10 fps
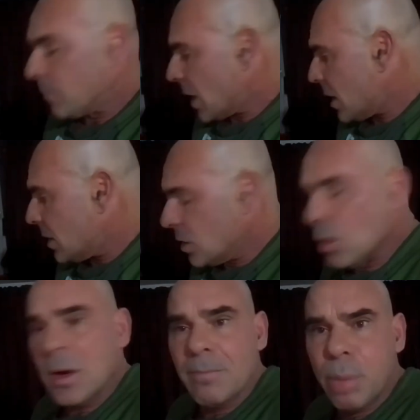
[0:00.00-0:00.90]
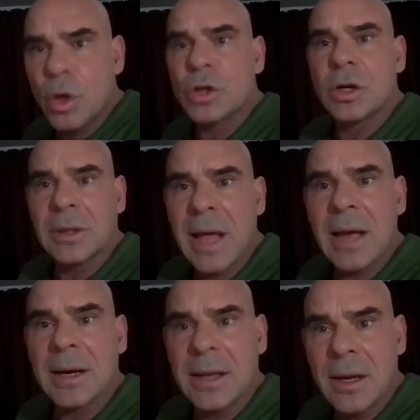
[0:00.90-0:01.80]
and you can push a
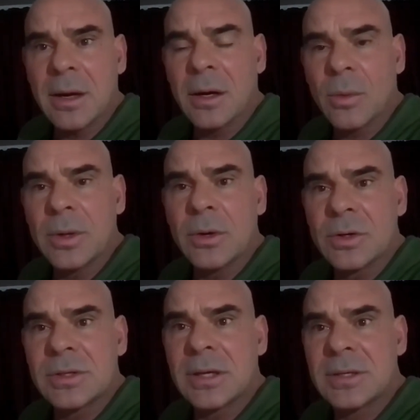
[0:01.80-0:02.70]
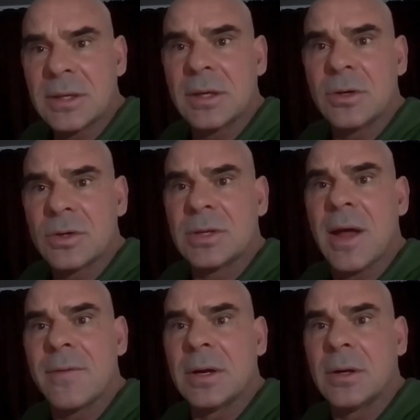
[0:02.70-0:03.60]
lot of gear when you're 60 and you're
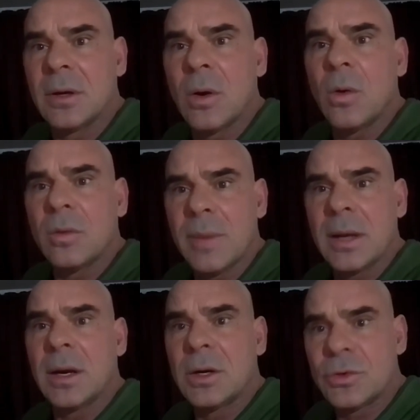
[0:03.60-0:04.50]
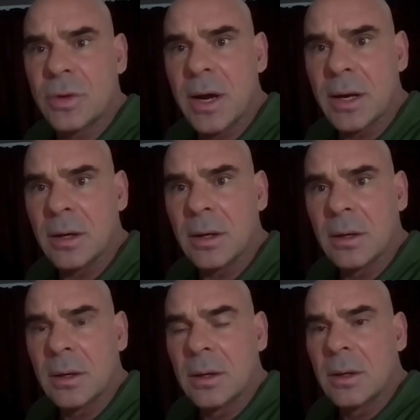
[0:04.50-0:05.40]
70, old men on trend.
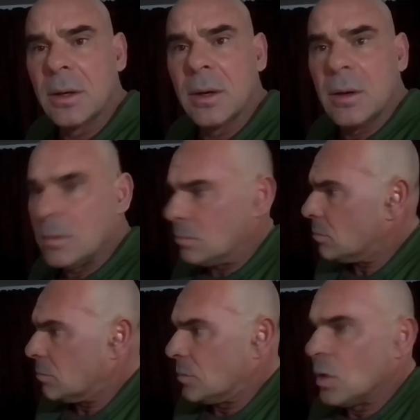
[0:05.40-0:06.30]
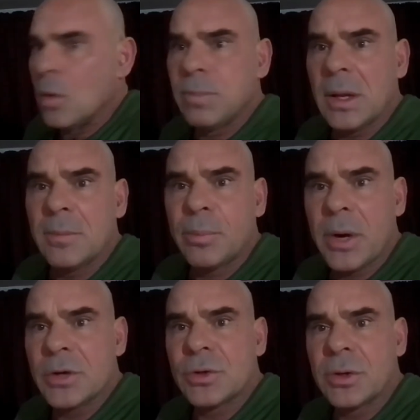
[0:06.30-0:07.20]
No blood
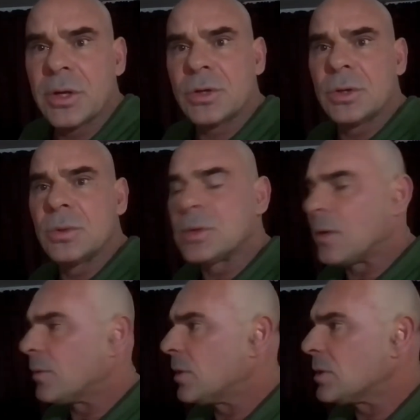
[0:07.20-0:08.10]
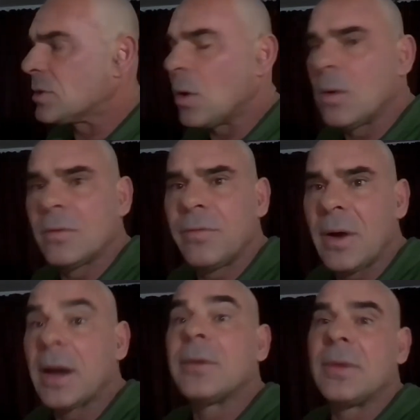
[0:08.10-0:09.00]
pressure issues, everything's going
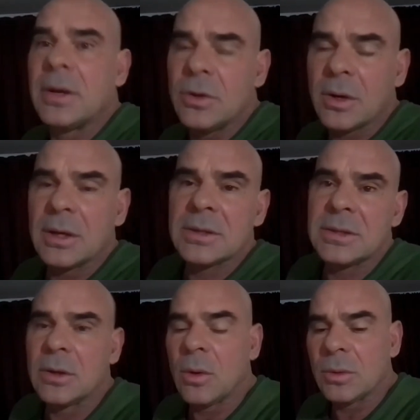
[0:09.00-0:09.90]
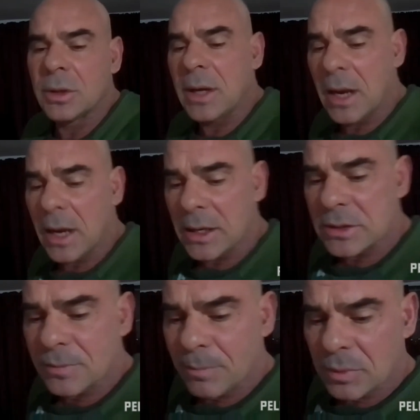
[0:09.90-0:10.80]
fine, then you're going to see older
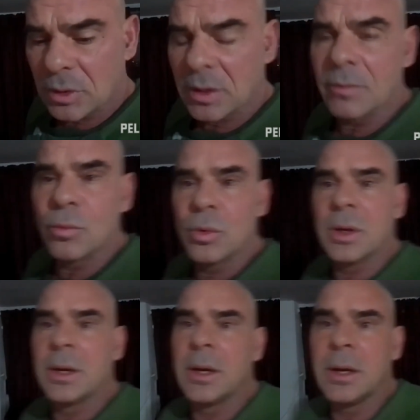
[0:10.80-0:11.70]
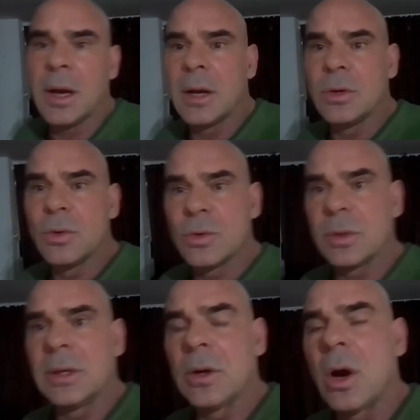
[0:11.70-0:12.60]
guys looking really
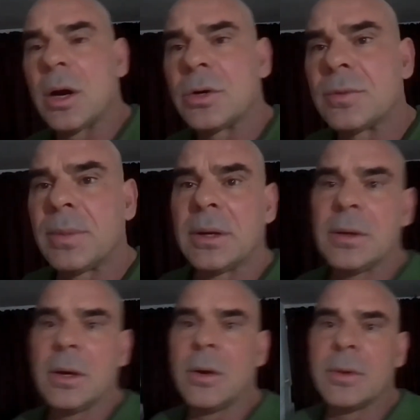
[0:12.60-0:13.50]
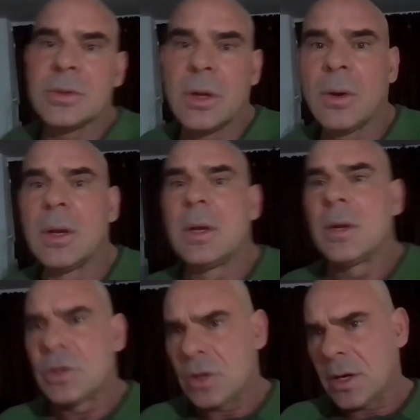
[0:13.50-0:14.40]
unusually large. But, so
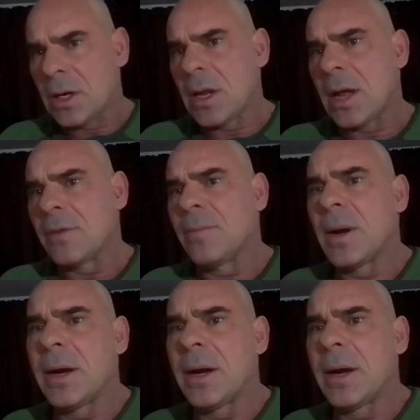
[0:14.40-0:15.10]
sharing a lot of